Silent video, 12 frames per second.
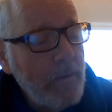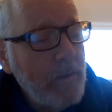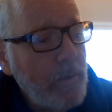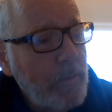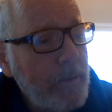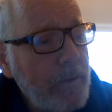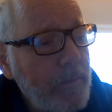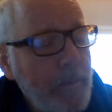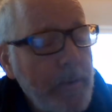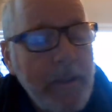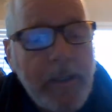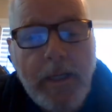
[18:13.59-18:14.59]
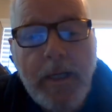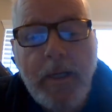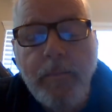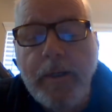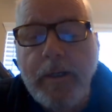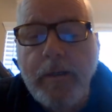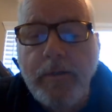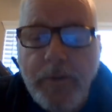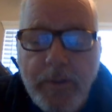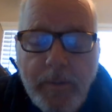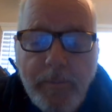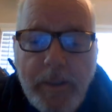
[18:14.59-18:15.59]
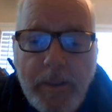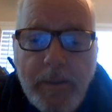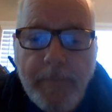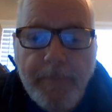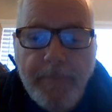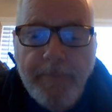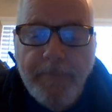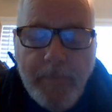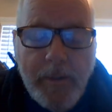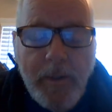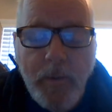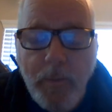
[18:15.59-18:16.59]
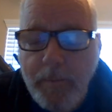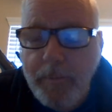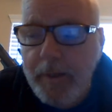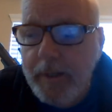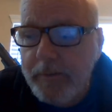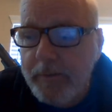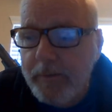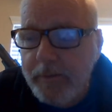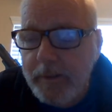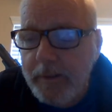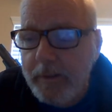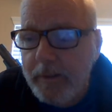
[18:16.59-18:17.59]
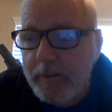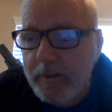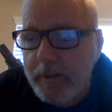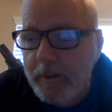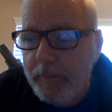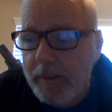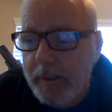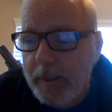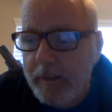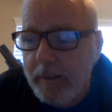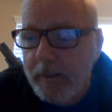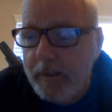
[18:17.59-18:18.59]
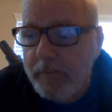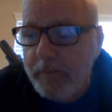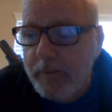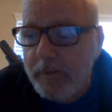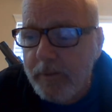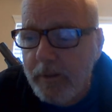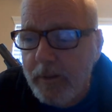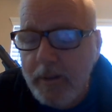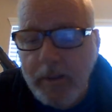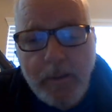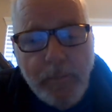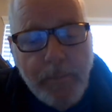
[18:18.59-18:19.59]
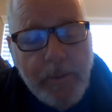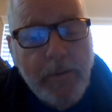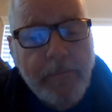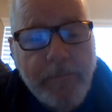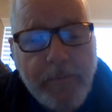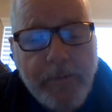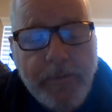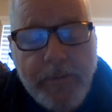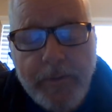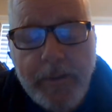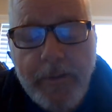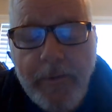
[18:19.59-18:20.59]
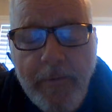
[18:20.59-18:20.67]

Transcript: go good with everybody because you could be, you know, one pastor said it, he said the banana that leaves the stalk gets peeled first